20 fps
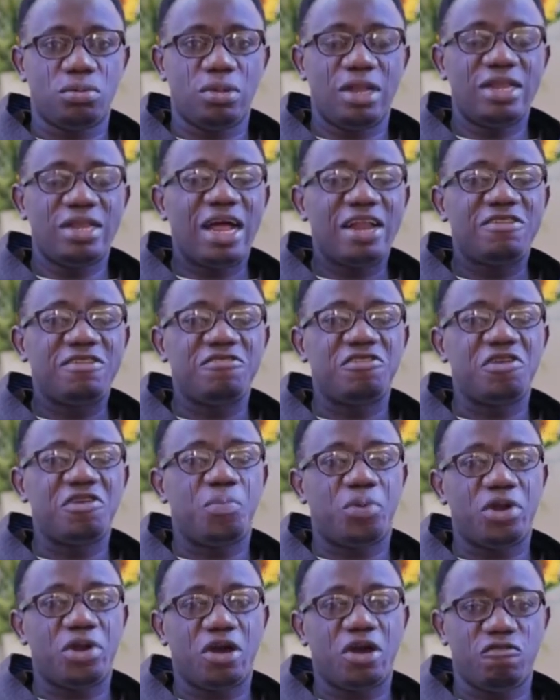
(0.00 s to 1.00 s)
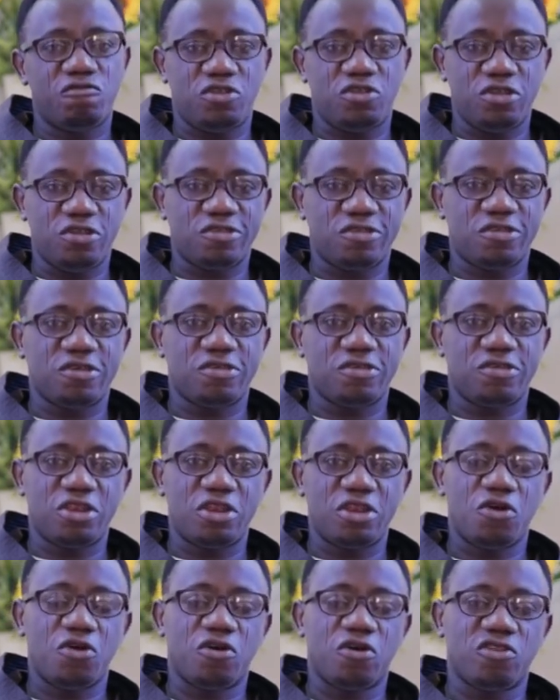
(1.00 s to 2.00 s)
That is the prayer of Jesus in
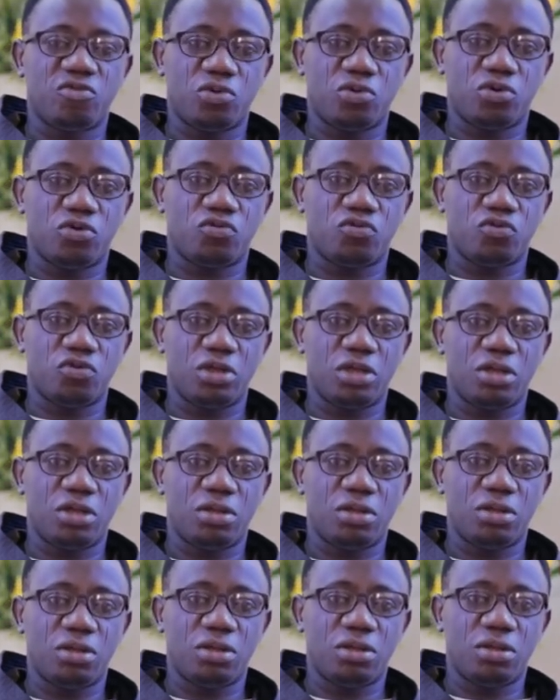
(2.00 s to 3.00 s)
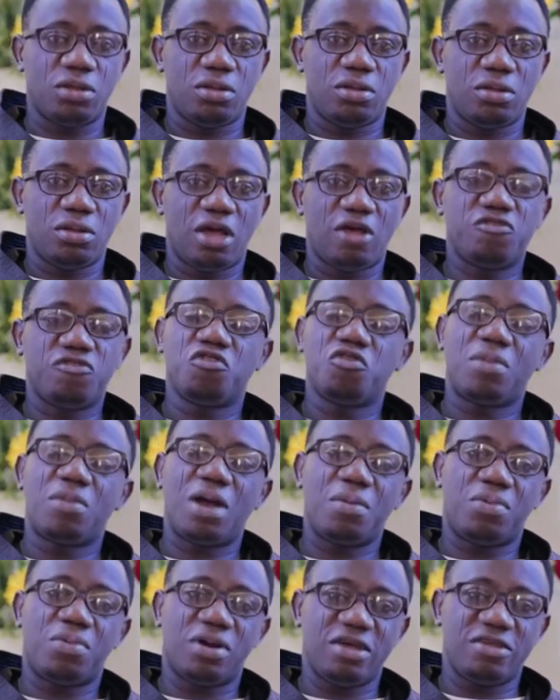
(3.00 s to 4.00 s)
the gospel of today. And so,
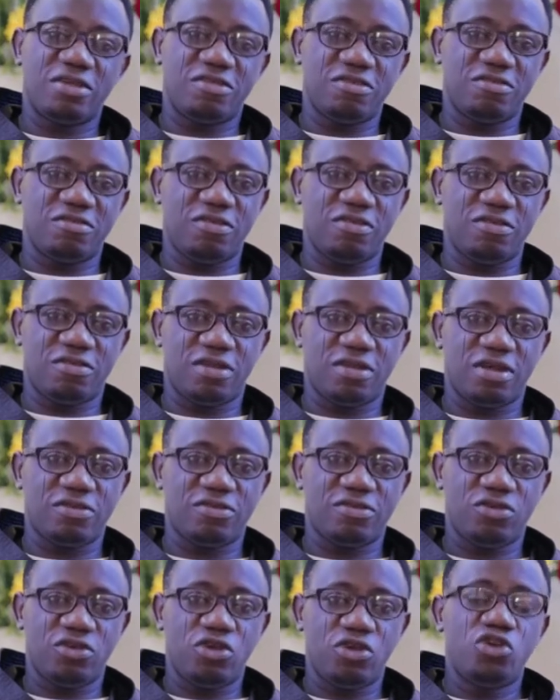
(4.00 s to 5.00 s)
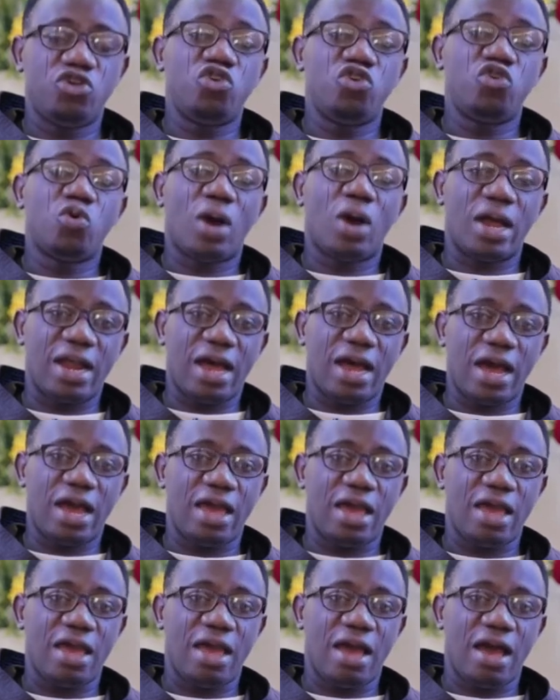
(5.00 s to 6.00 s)
my brothers and sisters, you and
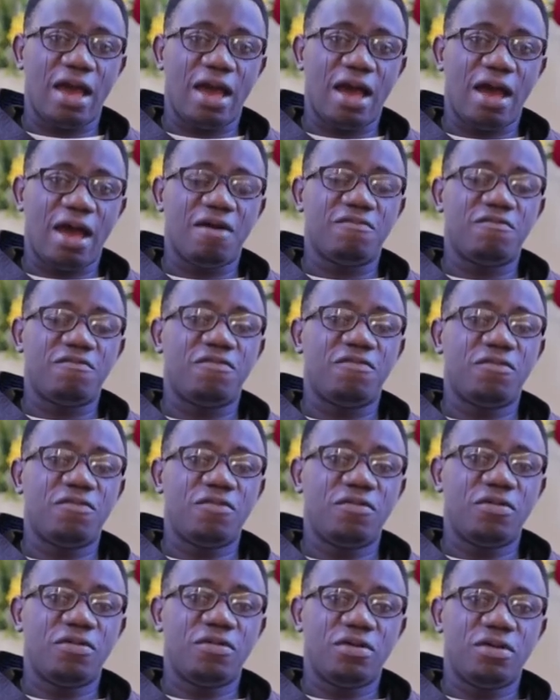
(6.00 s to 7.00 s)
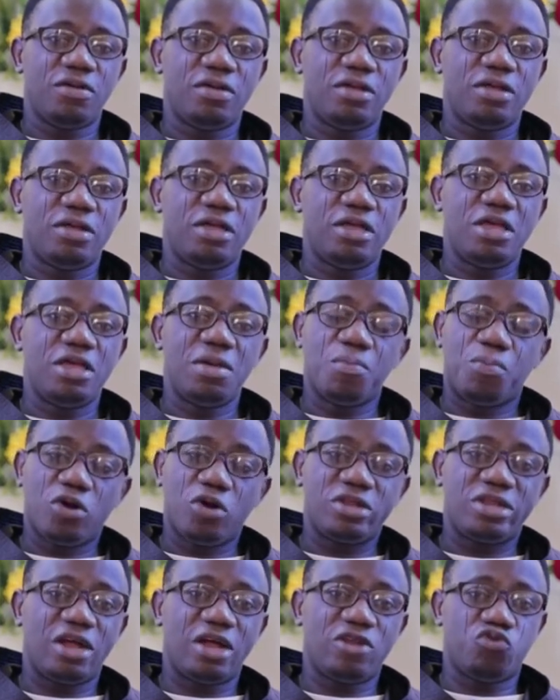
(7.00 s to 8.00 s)
I have
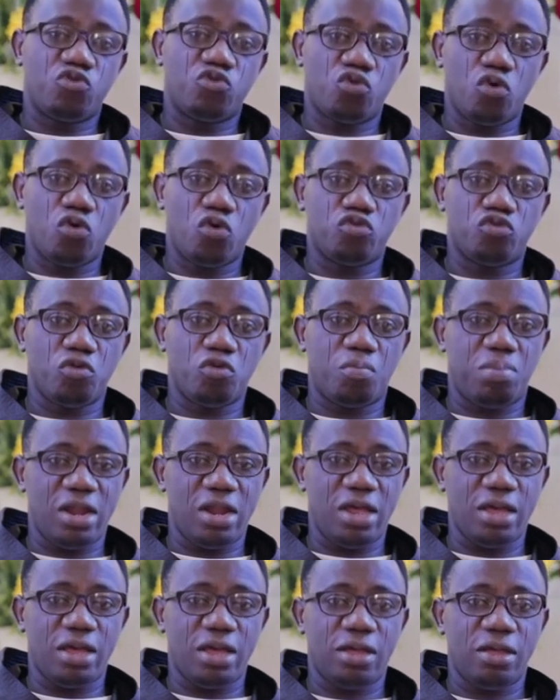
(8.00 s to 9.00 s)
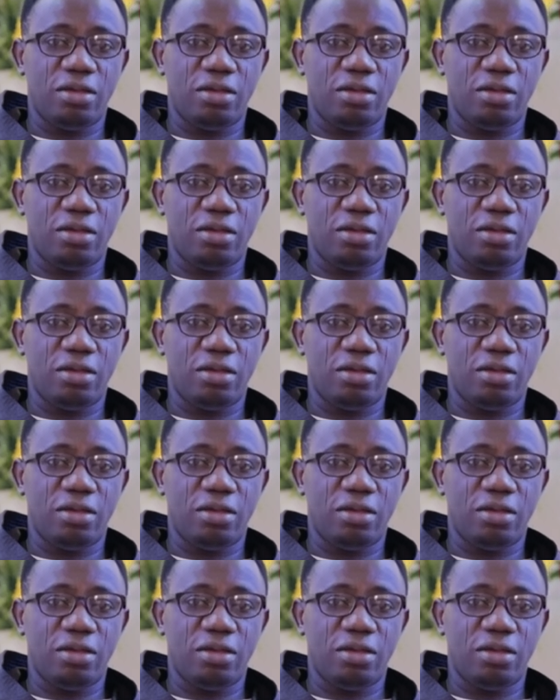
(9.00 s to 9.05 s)
important role to play